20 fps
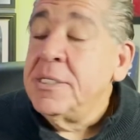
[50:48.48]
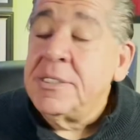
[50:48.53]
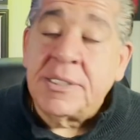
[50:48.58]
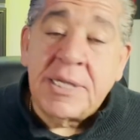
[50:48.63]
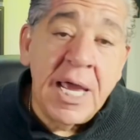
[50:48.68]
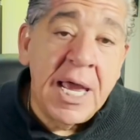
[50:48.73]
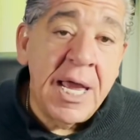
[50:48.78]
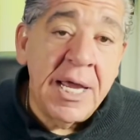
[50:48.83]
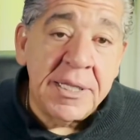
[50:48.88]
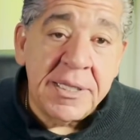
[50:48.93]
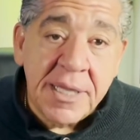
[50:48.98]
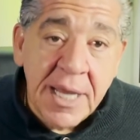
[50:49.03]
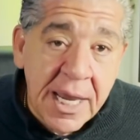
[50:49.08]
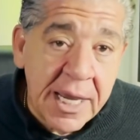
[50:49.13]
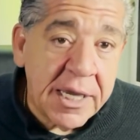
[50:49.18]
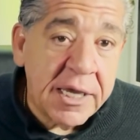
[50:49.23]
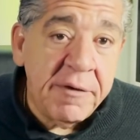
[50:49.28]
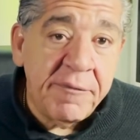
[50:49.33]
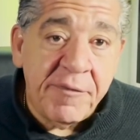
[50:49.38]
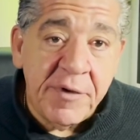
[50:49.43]
Dad,
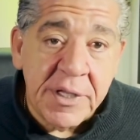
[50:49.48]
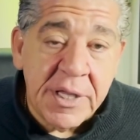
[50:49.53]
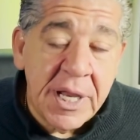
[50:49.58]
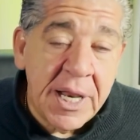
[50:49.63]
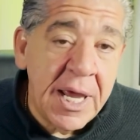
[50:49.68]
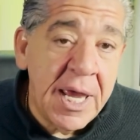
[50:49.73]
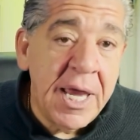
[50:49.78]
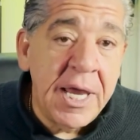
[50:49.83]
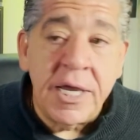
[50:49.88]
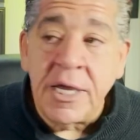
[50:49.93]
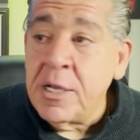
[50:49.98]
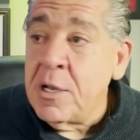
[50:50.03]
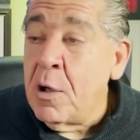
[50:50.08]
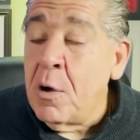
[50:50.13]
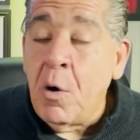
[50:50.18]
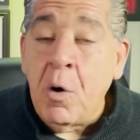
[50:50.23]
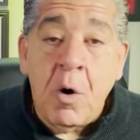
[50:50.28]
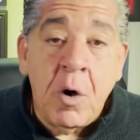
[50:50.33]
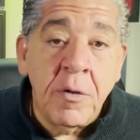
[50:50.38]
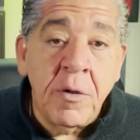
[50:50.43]
thank you for today. You know,
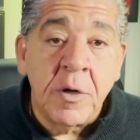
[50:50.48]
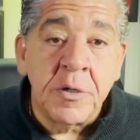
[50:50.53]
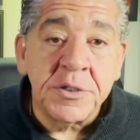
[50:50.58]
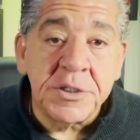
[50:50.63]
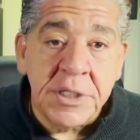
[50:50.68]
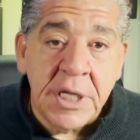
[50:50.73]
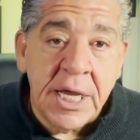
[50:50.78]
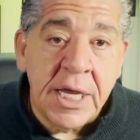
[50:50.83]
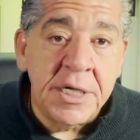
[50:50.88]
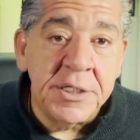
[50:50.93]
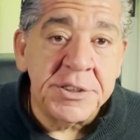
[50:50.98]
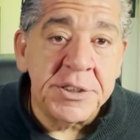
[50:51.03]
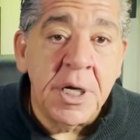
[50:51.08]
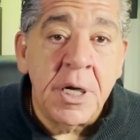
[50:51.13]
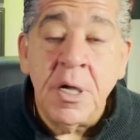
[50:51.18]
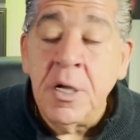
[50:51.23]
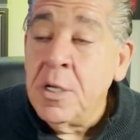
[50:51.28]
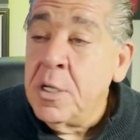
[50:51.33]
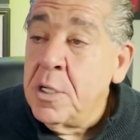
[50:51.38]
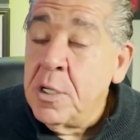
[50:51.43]
all those things,
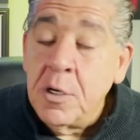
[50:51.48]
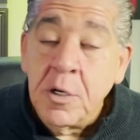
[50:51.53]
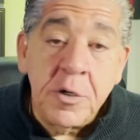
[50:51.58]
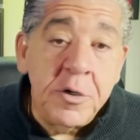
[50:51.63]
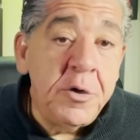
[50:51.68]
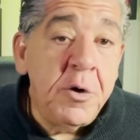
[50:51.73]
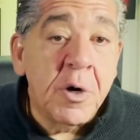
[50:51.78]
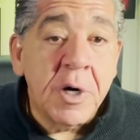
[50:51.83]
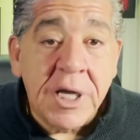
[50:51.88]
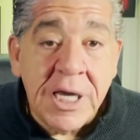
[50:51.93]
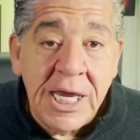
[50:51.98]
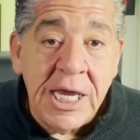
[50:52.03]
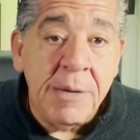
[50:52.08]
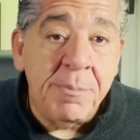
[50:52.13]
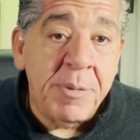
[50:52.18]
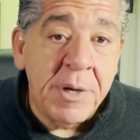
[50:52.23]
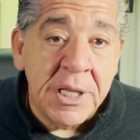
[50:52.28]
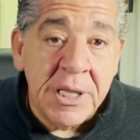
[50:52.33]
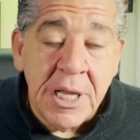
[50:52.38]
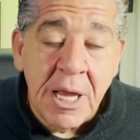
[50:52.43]
you're
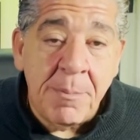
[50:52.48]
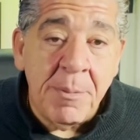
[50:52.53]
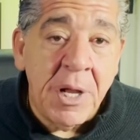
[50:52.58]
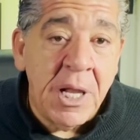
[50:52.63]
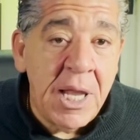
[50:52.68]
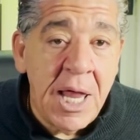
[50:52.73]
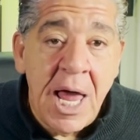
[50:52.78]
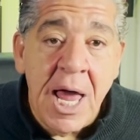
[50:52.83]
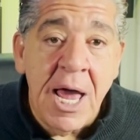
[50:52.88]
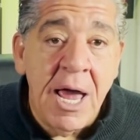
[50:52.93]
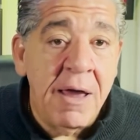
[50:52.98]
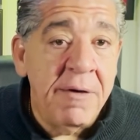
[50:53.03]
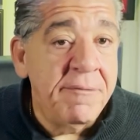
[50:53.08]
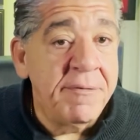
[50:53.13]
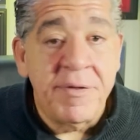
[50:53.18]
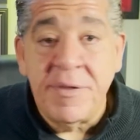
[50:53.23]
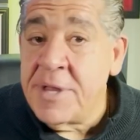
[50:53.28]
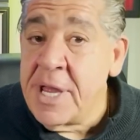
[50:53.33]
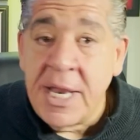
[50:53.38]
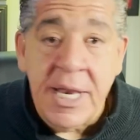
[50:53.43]
keeping them alive.
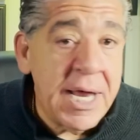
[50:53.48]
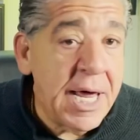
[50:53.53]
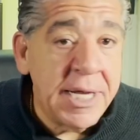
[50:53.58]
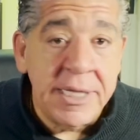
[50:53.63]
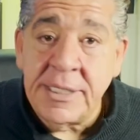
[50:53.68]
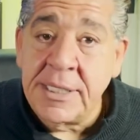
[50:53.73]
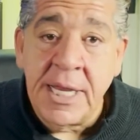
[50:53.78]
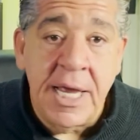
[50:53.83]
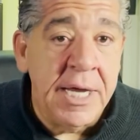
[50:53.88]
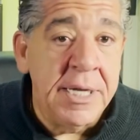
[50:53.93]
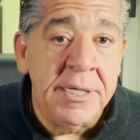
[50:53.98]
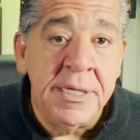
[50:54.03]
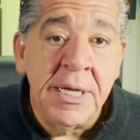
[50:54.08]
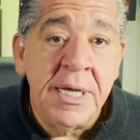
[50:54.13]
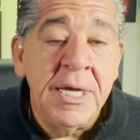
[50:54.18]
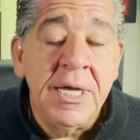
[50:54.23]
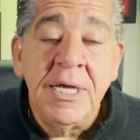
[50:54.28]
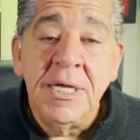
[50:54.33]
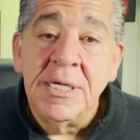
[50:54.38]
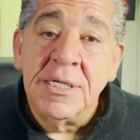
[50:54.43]
They're not dead,
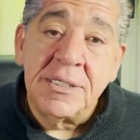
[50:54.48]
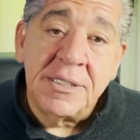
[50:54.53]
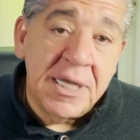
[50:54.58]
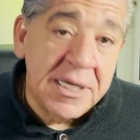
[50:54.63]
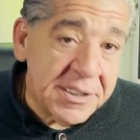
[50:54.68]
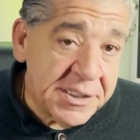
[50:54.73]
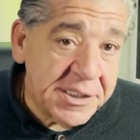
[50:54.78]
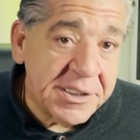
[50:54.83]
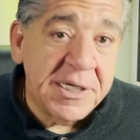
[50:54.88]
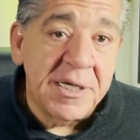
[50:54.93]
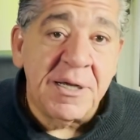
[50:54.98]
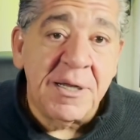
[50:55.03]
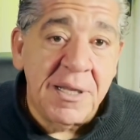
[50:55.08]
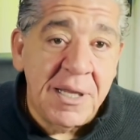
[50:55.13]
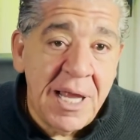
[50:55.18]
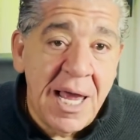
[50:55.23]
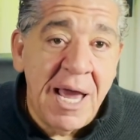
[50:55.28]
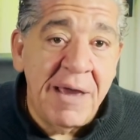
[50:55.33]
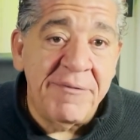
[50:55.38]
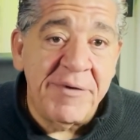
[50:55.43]
they're still
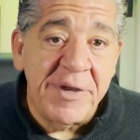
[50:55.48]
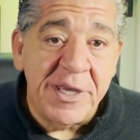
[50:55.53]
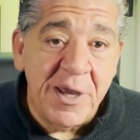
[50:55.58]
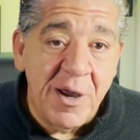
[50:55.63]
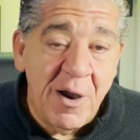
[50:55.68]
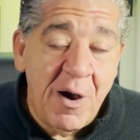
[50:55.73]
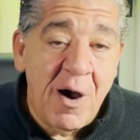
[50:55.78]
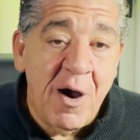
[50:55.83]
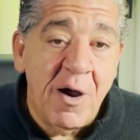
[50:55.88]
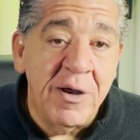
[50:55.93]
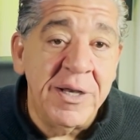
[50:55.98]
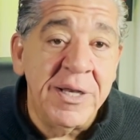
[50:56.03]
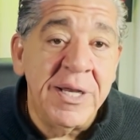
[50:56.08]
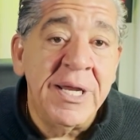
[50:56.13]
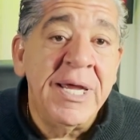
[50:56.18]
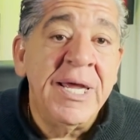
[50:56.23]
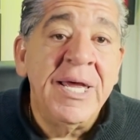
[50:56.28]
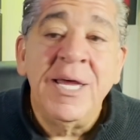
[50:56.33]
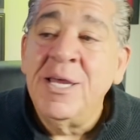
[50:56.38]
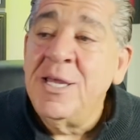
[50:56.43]
alive in your heart.
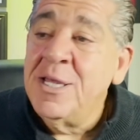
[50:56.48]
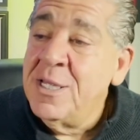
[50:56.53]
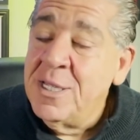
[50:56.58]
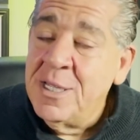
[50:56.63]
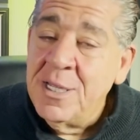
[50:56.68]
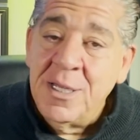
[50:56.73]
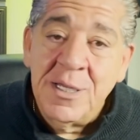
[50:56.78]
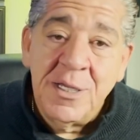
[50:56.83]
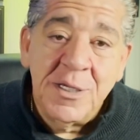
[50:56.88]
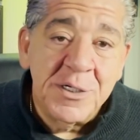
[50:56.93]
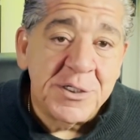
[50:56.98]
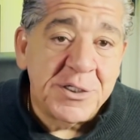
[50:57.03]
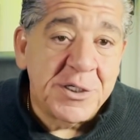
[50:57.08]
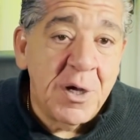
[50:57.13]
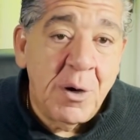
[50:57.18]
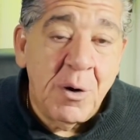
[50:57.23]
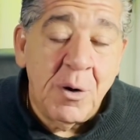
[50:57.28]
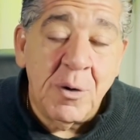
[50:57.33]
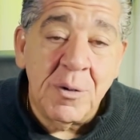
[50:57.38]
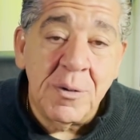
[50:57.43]

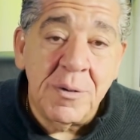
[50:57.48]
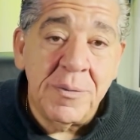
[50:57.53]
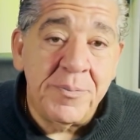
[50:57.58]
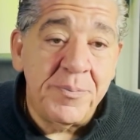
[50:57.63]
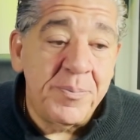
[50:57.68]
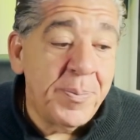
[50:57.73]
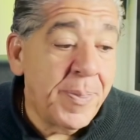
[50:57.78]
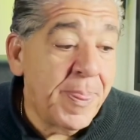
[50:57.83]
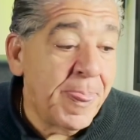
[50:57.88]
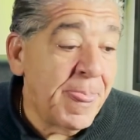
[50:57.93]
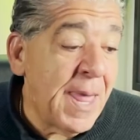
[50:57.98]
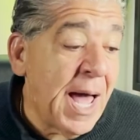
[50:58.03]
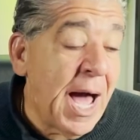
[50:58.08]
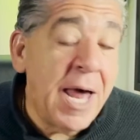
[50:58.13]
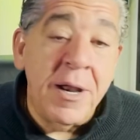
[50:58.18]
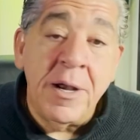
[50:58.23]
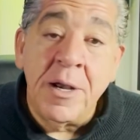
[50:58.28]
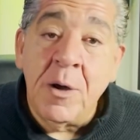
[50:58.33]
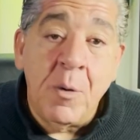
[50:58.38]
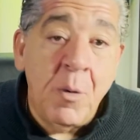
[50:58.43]
So
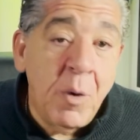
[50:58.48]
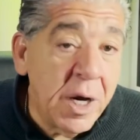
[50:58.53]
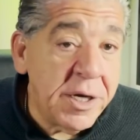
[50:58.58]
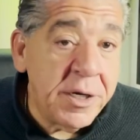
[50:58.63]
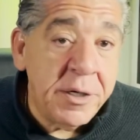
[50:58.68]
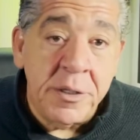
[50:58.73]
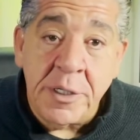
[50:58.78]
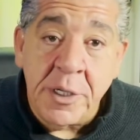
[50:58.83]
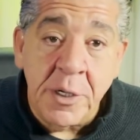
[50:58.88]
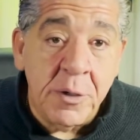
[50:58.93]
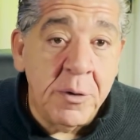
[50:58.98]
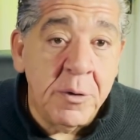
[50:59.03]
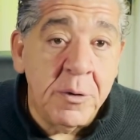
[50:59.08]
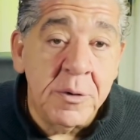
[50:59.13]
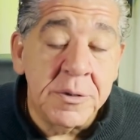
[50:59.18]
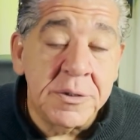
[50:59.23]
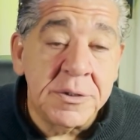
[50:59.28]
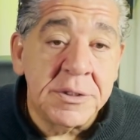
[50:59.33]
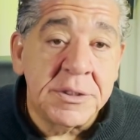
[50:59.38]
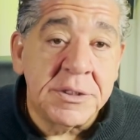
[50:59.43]
I don't know what you
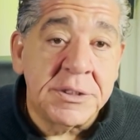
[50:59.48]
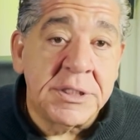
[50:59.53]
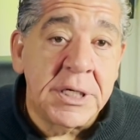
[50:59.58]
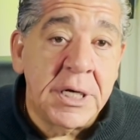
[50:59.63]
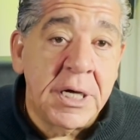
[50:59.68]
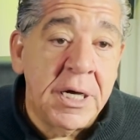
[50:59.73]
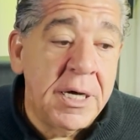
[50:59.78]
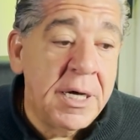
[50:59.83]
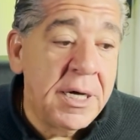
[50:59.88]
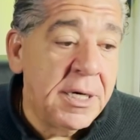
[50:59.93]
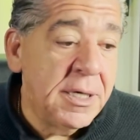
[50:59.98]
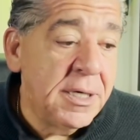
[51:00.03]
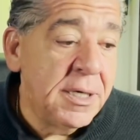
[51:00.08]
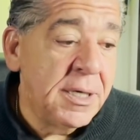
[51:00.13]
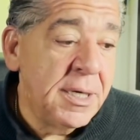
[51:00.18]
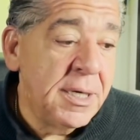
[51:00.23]
do to